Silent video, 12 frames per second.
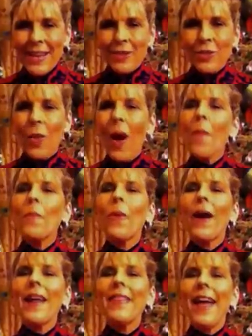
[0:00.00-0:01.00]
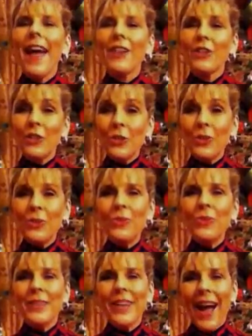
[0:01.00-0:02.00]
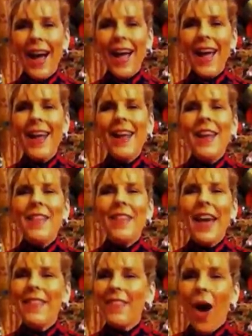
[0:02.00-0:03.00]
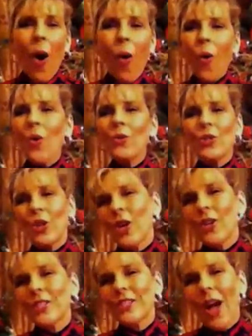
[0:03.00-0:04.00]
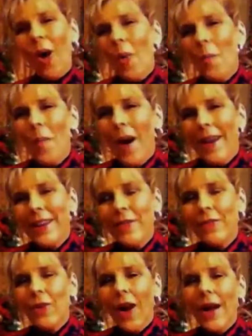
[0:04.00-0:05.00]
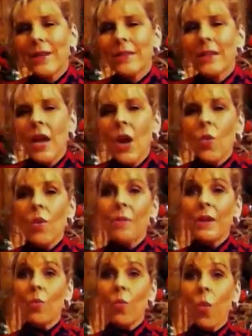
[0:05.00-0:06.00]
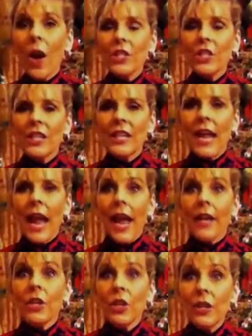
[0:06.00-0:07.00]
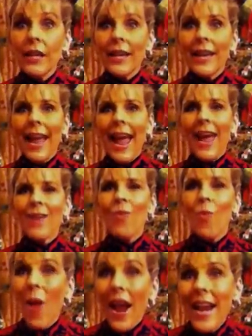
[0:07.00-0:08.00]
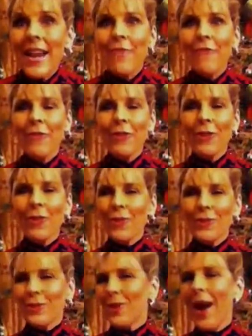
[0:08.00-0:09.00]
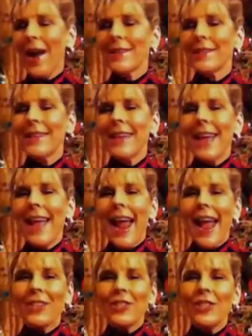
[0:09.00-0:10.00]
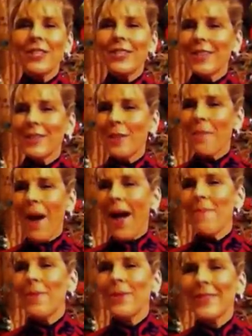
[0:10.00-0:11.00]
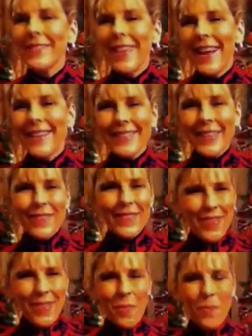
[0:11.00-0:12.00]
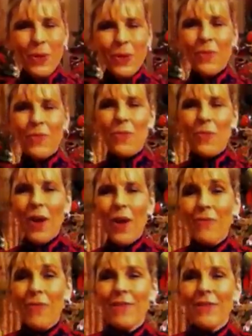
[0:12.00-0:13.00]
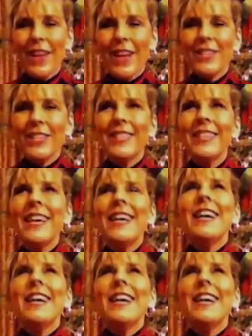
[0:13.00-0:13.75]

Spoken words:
So I pray that you and I, that the whole church, the whole body of Christ will be watching and looking and waiting for the Lord's Christ. And just as the Bible says, even in the book of Revelation,